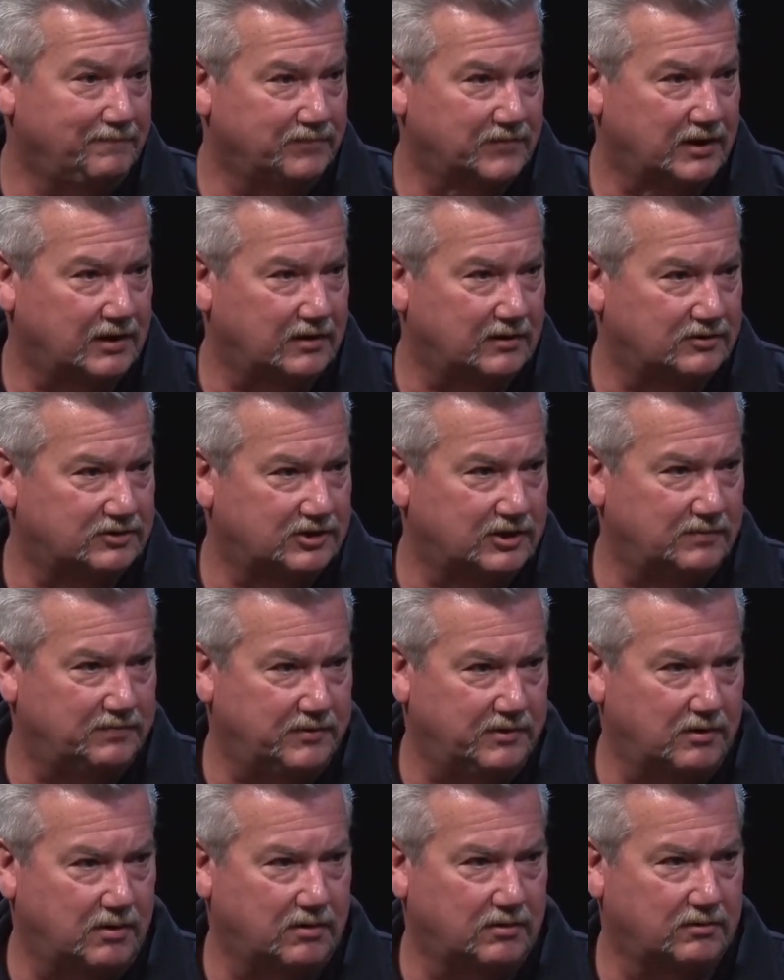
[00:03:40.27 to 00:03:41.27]
uh,
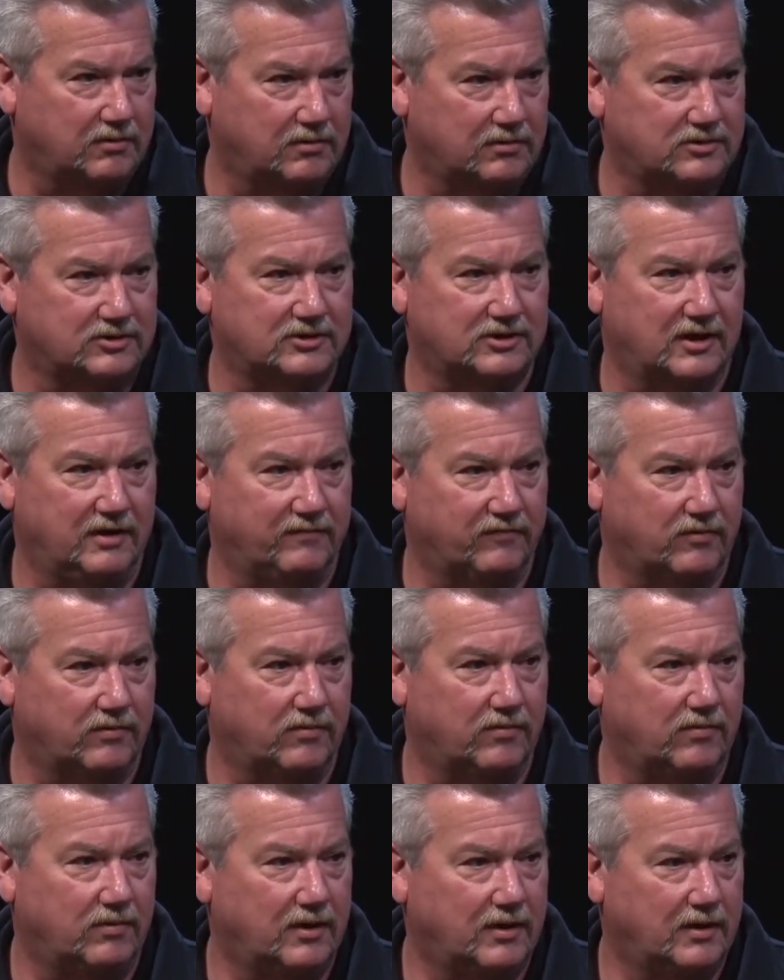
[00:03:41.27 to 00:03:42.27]
CPR. There are
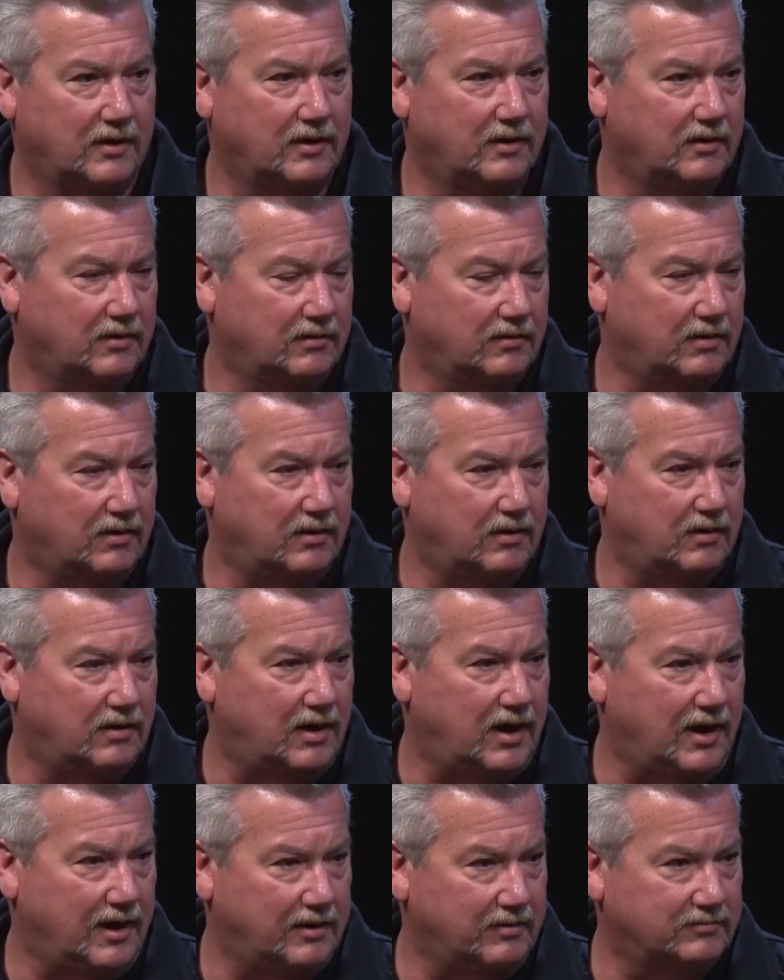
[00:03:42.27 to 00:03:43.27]
several uh,
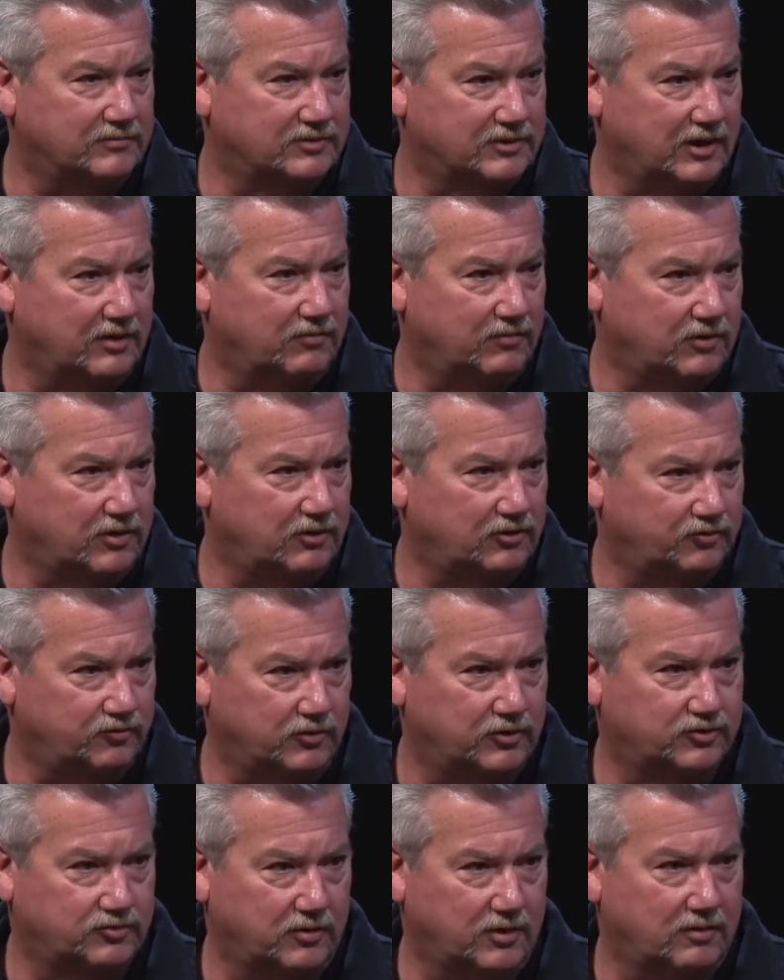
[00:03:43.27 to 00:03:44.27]
items that we use
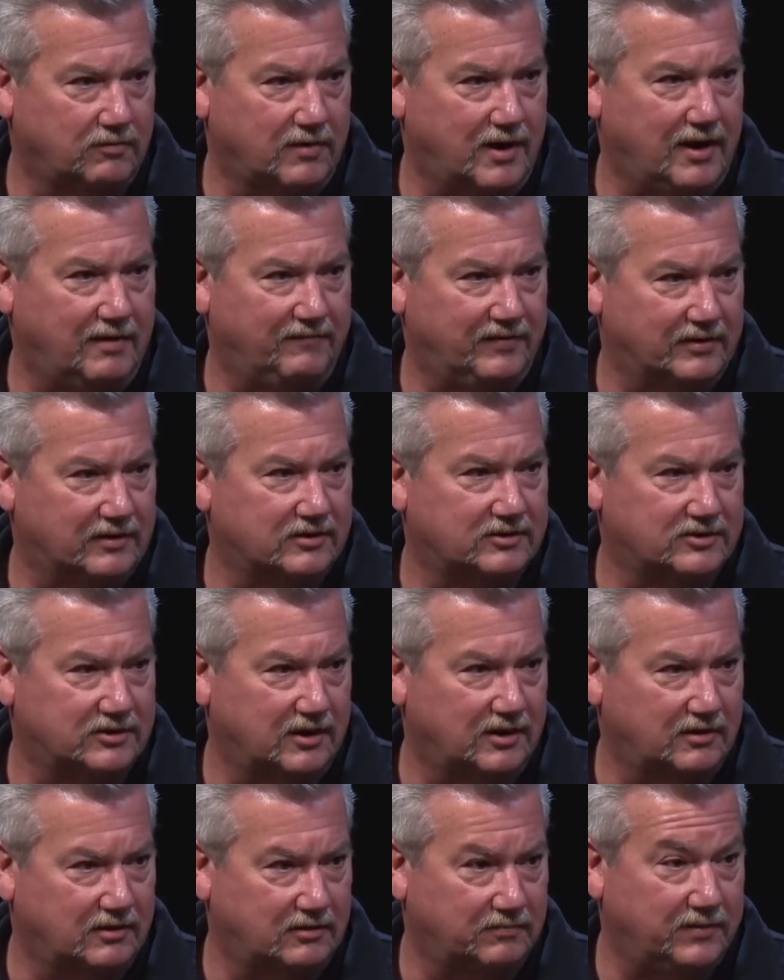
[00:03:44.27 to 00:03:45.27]
once we arrive at the
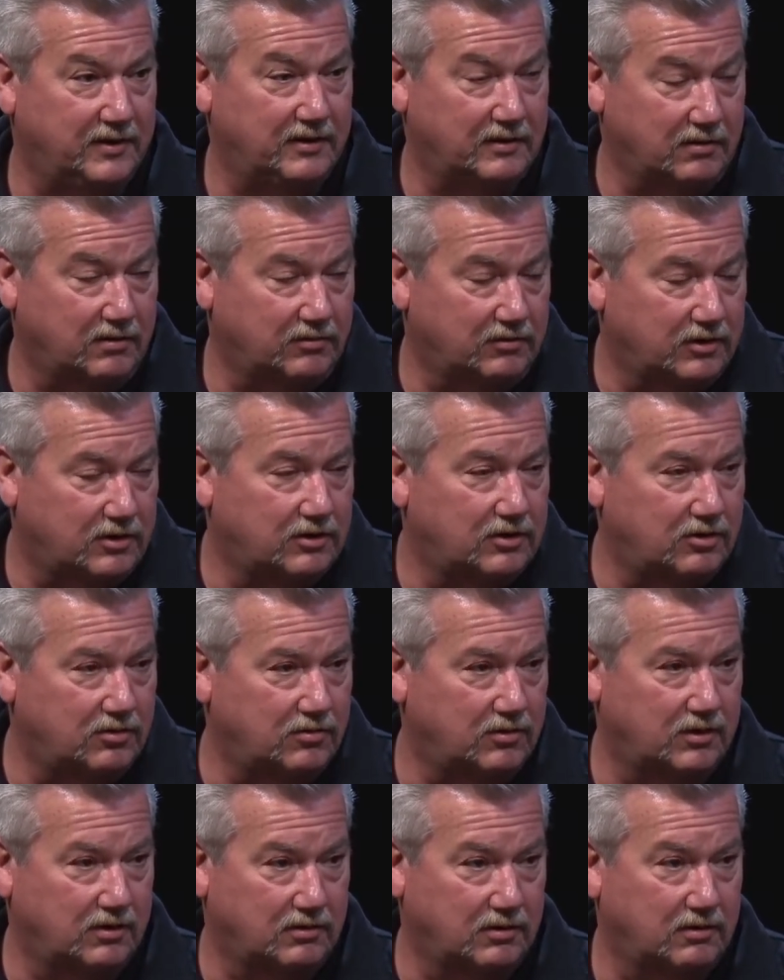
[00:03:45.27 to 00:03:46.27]
scene, depending on the
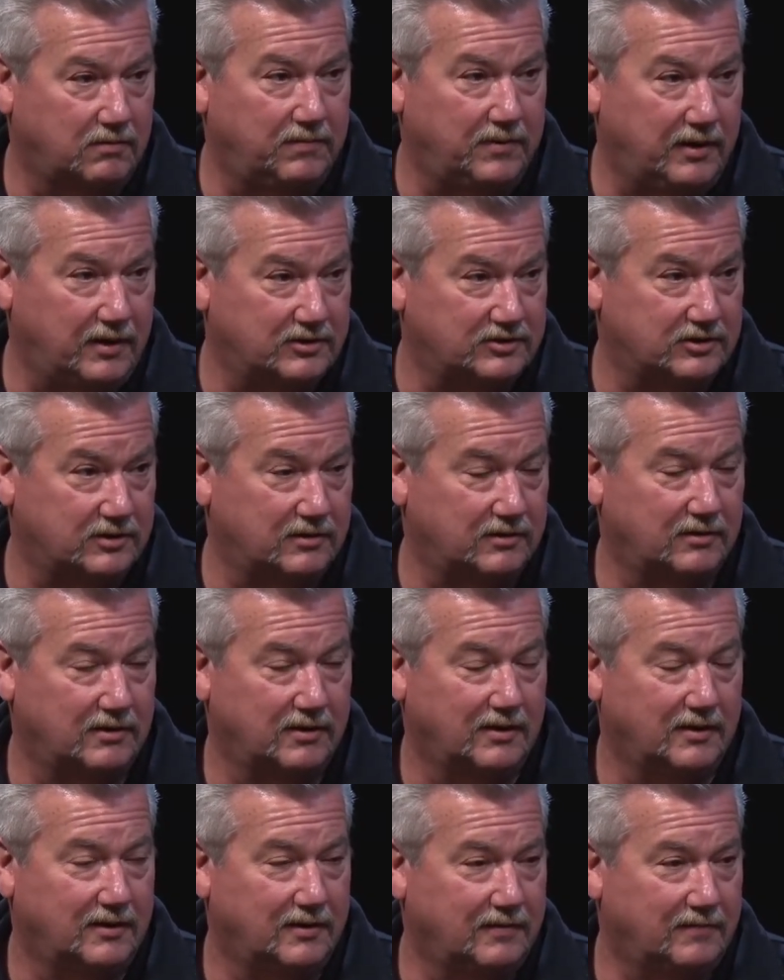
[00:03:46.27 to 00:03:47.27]
acuity of the patient,
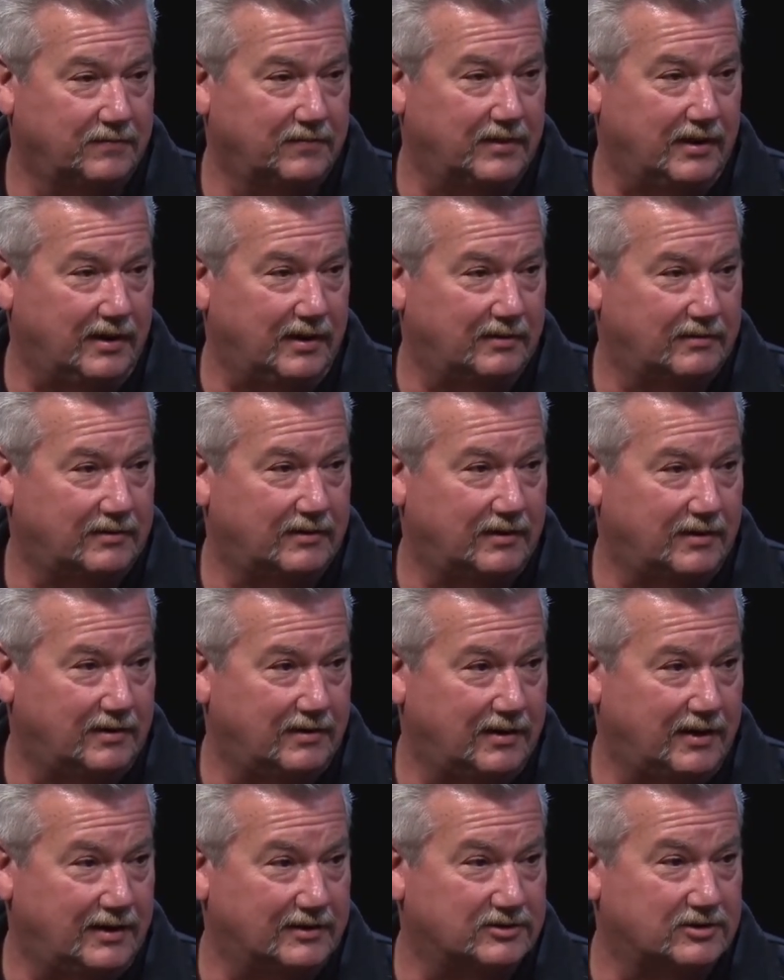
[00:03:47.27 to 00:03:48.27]
that
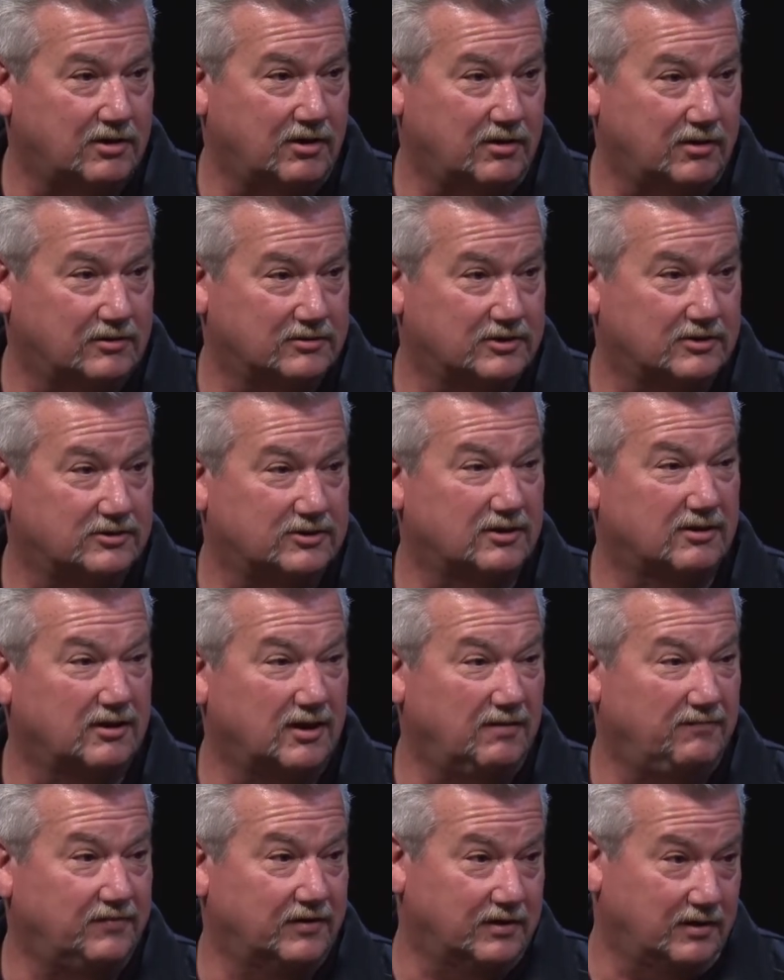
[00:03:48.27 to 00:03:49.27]
uh, has caused a
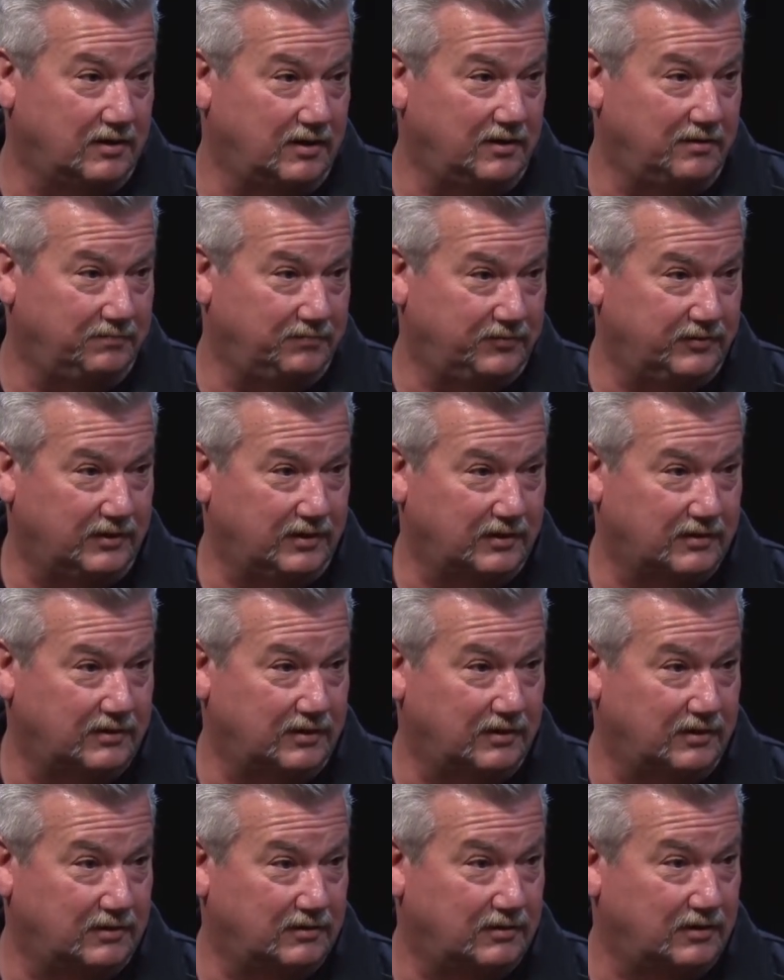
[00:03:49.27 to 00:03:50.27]
significant uptick
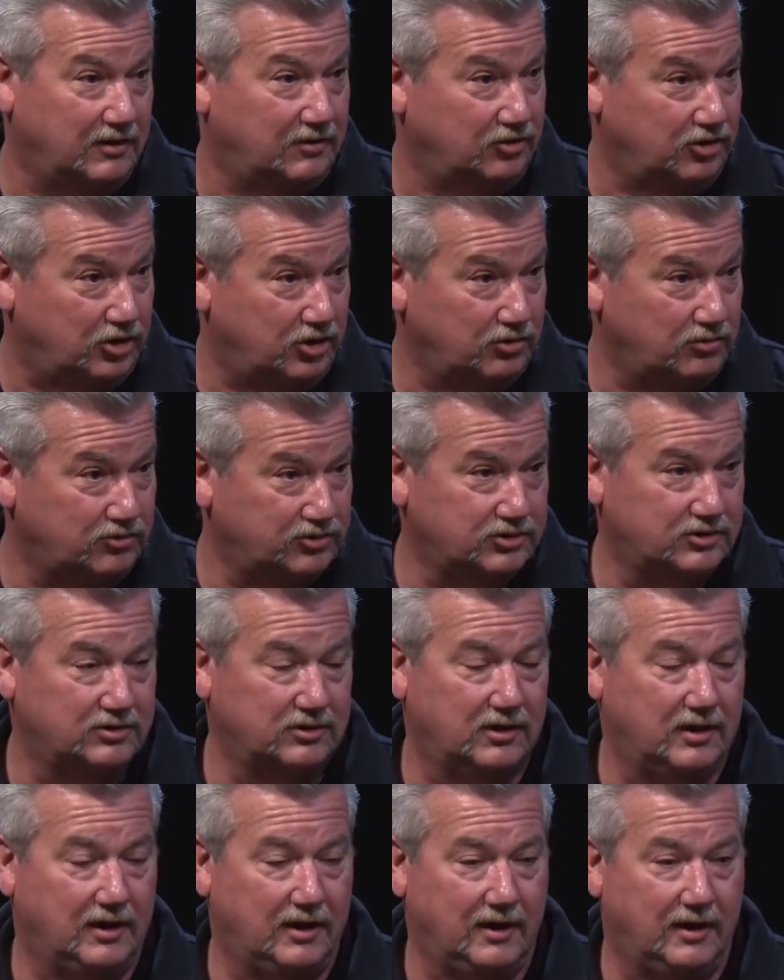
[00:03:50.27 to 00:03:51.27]
in, in use,
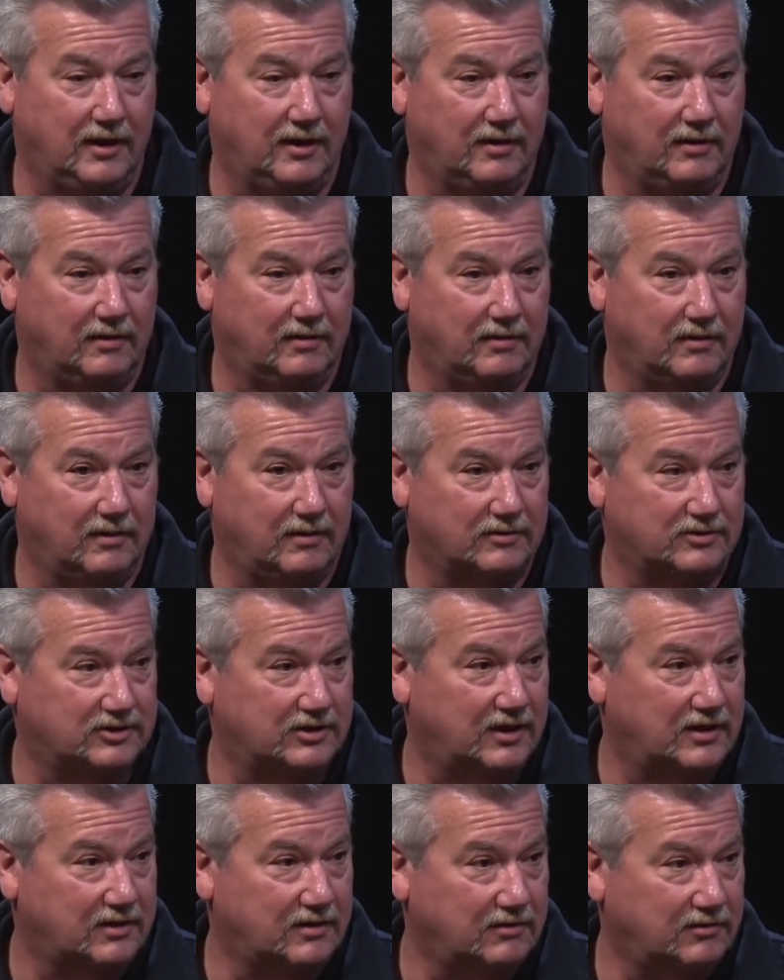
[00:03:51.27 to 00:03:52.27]
and uh,
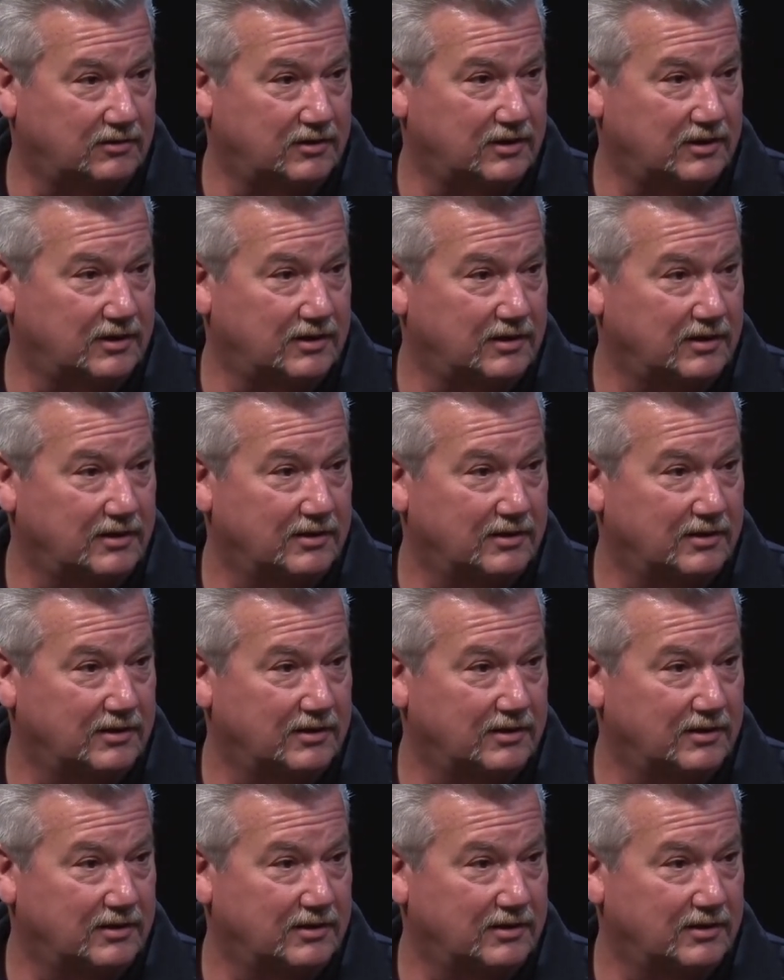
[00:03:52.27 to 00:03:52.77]
secondly,